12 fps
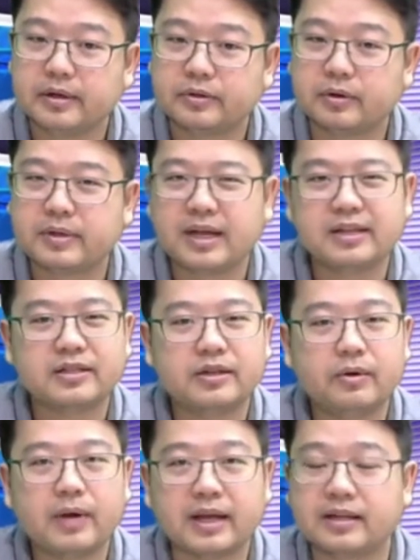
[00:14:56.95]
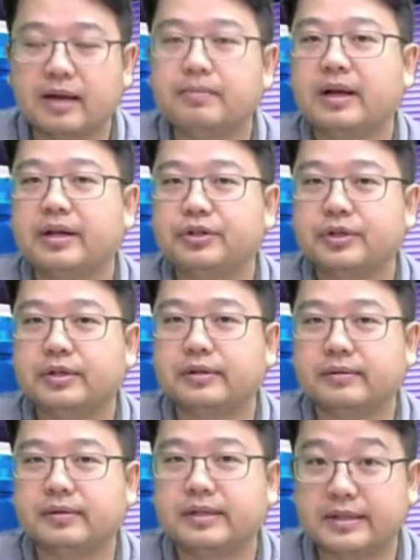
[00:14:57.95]
So there's no examination
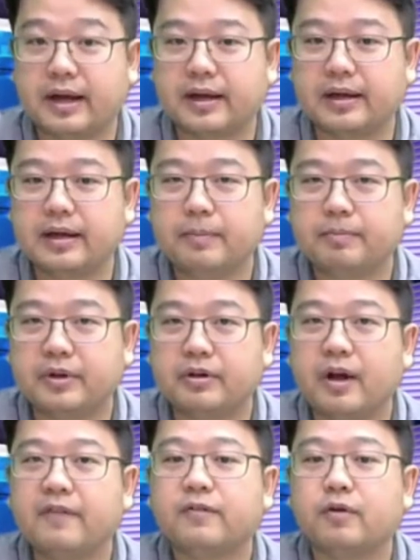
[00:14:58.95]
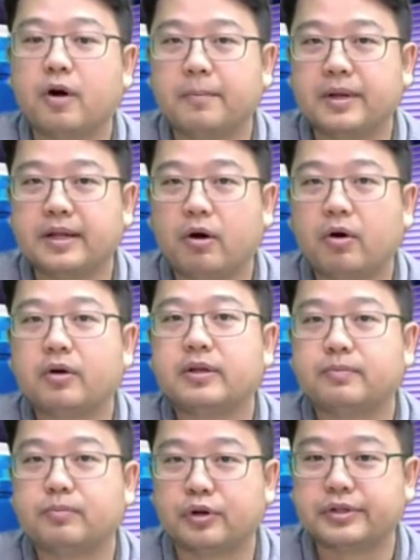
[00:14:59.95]
inside, but you have to complete all
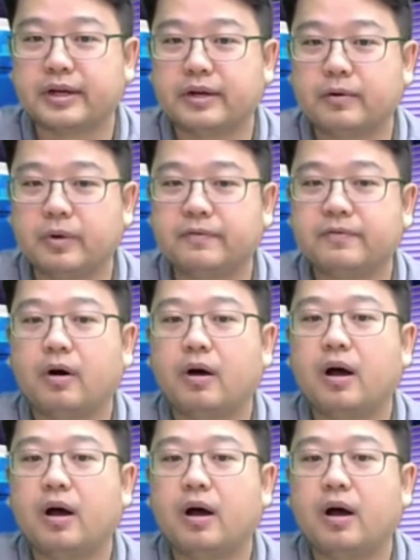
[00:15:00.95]
the project with